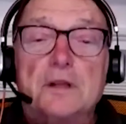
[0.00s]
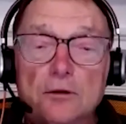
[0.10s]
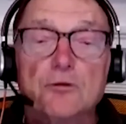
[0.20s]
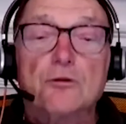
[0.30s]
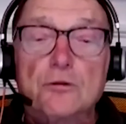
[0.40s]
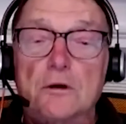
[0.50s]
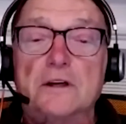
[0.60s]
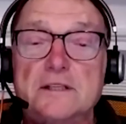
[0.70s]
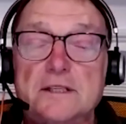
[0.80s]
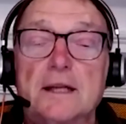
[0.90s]
than New
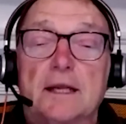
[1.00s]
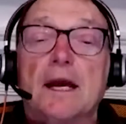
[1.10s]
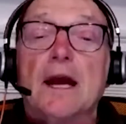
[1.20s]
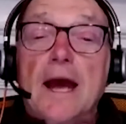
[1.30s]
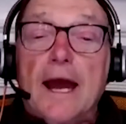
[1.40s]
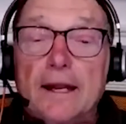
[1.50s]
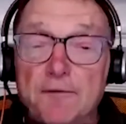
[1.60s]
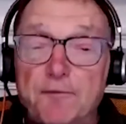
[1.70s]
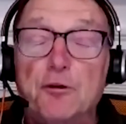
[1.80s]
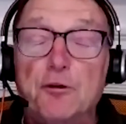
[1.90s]
York City. And
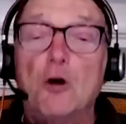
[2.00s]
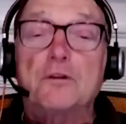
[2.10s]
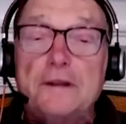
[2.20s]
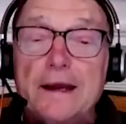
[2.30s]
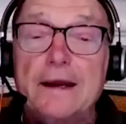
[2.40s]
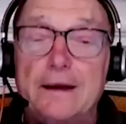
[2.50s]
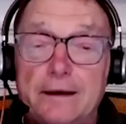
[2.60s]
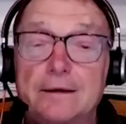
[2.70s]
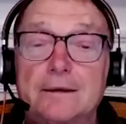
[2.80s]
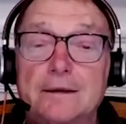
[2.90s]
if you go
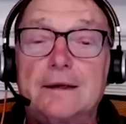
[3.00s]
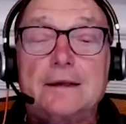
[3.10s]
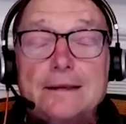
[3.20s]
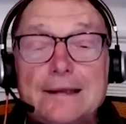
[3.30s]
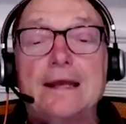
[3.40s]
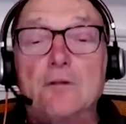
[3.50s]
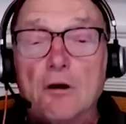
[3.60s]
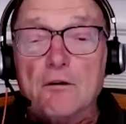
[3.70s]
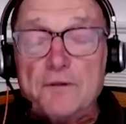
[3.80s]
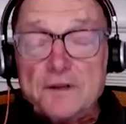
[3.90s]
there, then
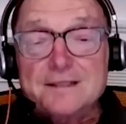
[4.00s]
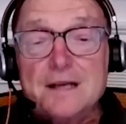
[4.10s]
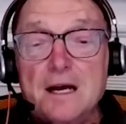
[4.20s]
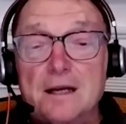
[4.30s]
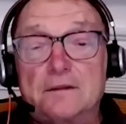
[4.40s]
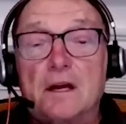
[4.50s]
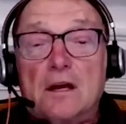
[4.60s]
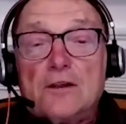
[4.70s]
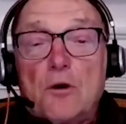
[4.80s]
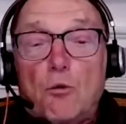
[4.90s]
all of a sudden
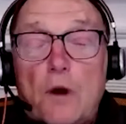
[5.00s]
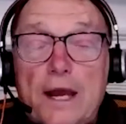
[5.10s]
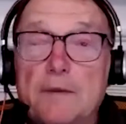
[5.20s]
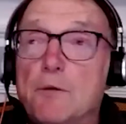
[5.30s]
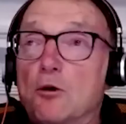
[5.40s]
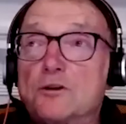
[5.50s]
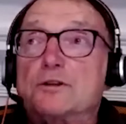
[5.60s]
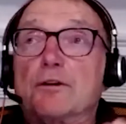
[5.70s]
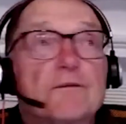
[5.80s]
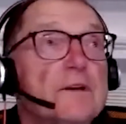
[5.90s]
the Waymo
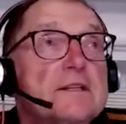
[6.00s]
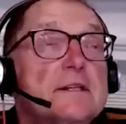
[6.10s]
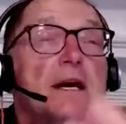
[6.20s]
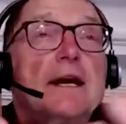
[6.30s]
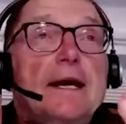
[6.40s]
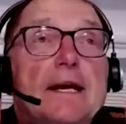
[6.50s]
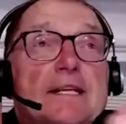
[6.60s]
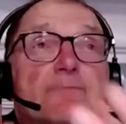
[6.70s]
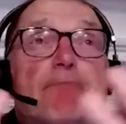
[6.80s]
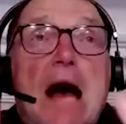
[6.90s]
service
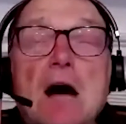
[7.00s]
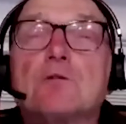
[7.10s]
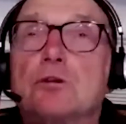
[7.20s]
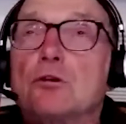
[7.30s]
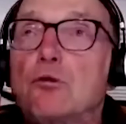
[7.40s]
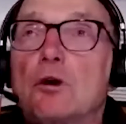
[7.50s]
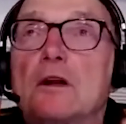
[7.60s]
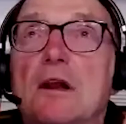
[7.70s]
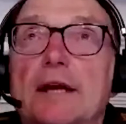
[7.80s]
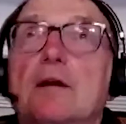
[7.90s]
is bound to look
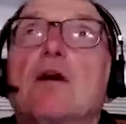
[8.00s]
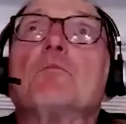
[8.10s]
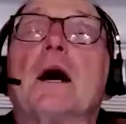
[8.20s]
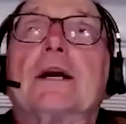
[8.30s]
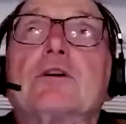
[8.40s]
like, oh my